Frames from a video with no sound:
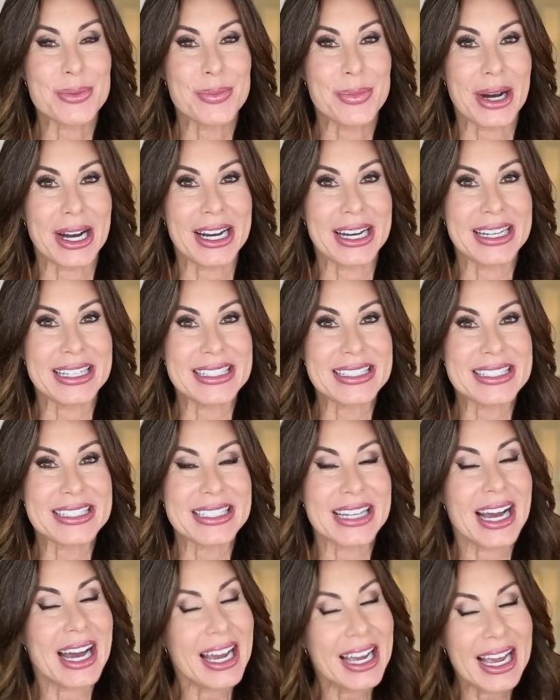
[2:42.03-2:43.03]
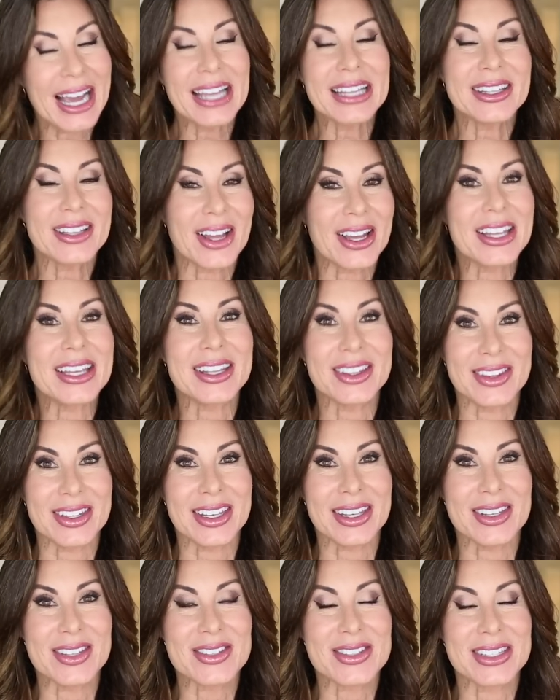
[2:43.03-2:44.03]
but I like
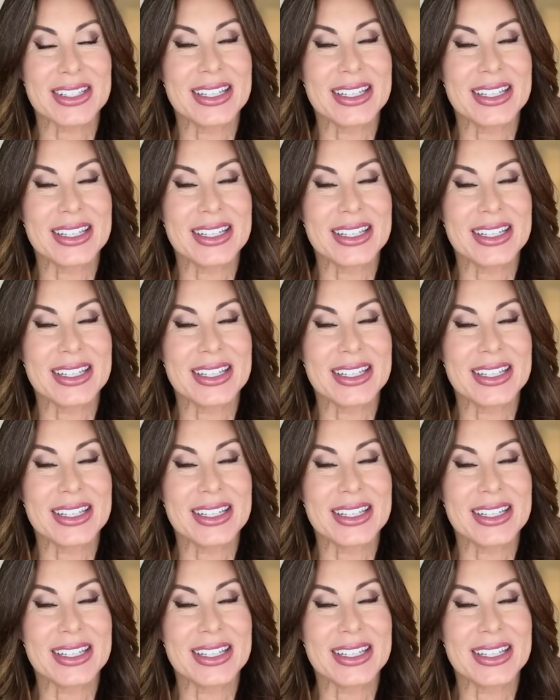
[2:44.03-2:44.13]
these.